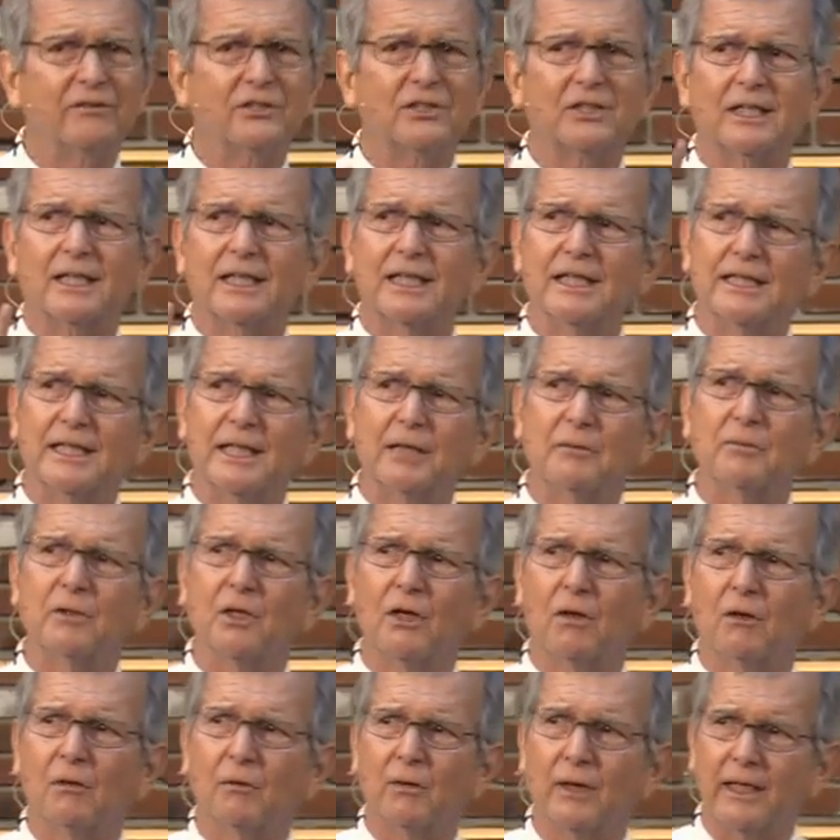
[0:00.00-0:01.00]
is condemned
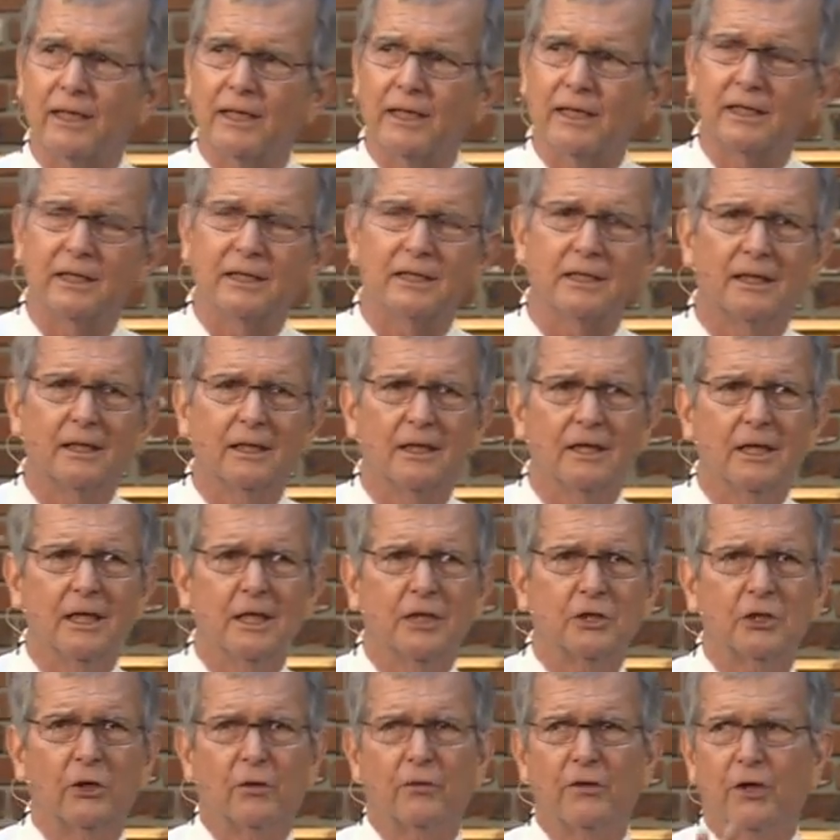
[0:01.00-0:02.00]
already.
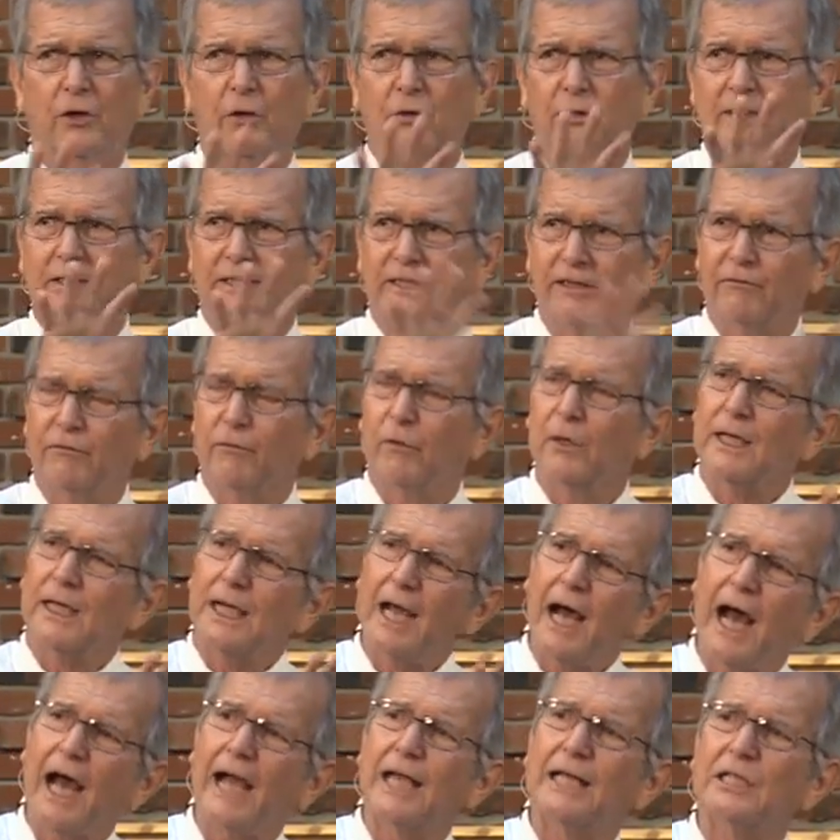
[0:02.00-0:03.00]
So there are different
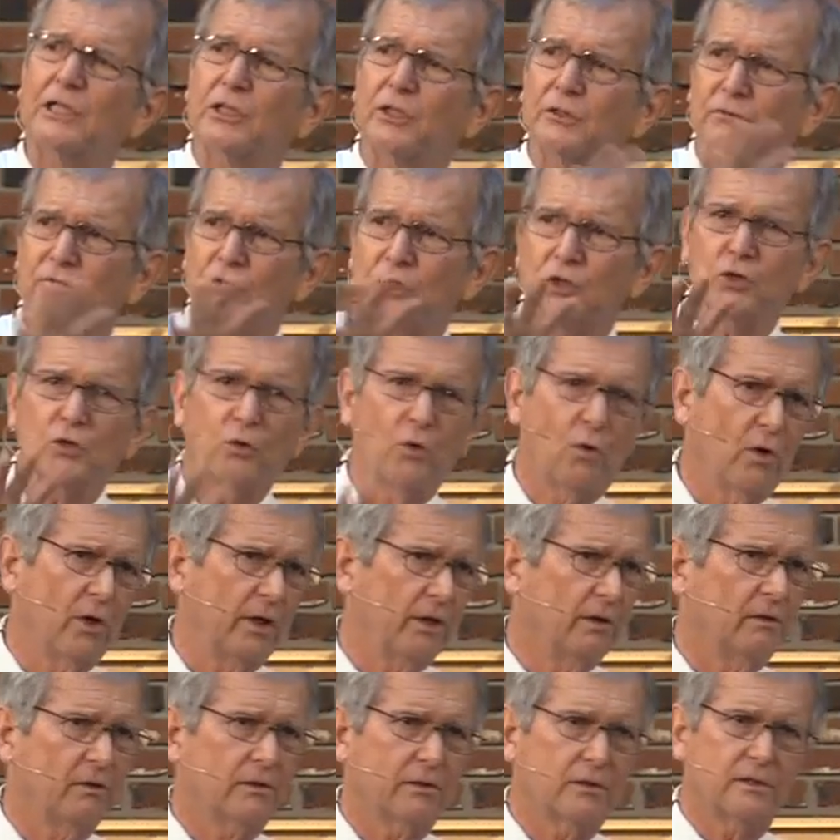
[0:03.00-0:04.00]
kinds of
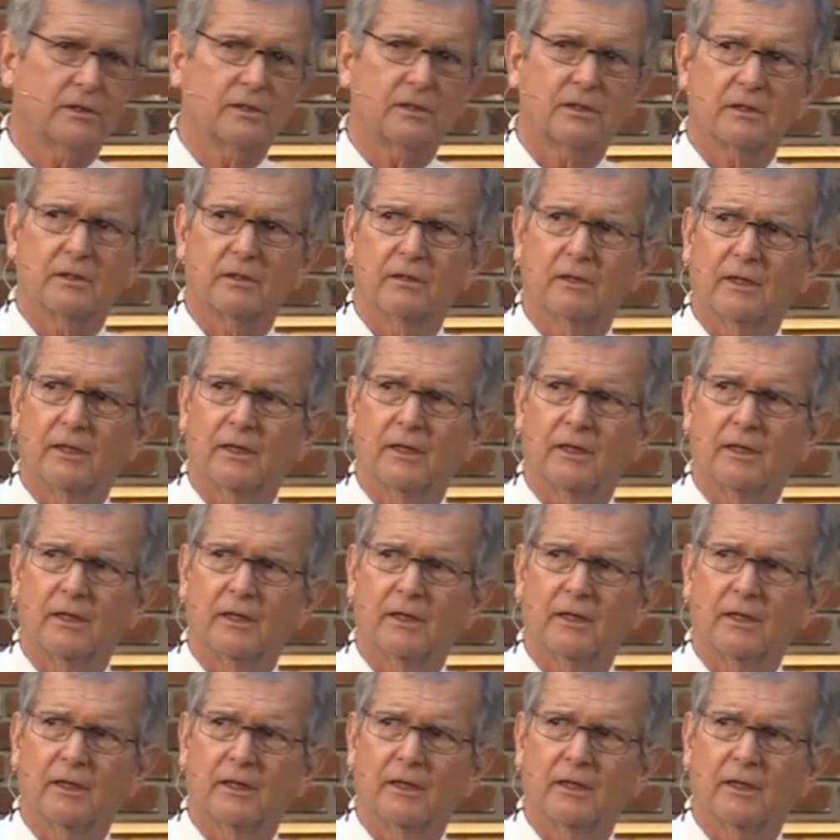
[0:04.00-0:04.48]
soils.